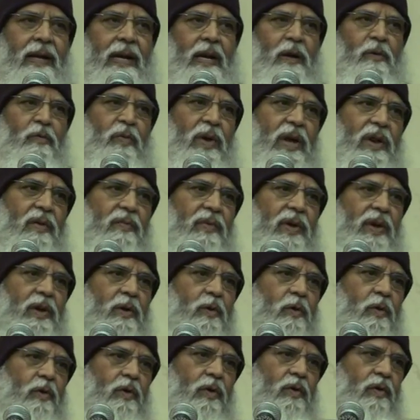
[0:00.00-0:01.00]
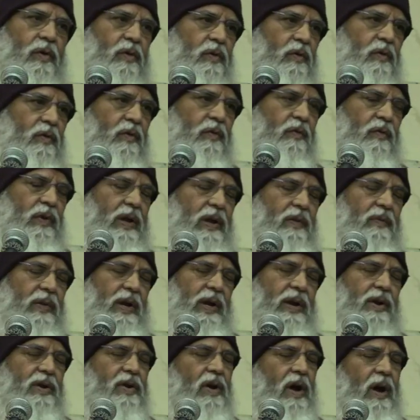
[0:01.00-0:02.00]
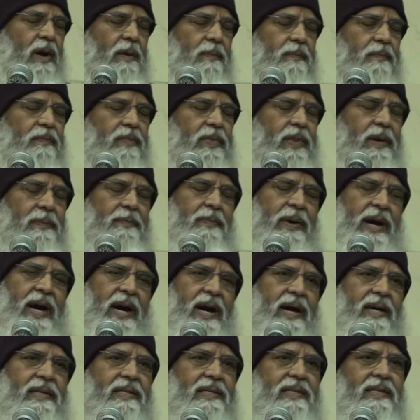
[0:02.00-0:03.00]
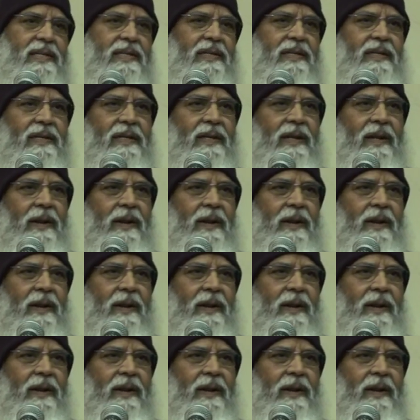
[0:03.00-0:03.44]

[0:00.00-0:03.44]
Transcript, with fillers: And when we go, when we drop the past,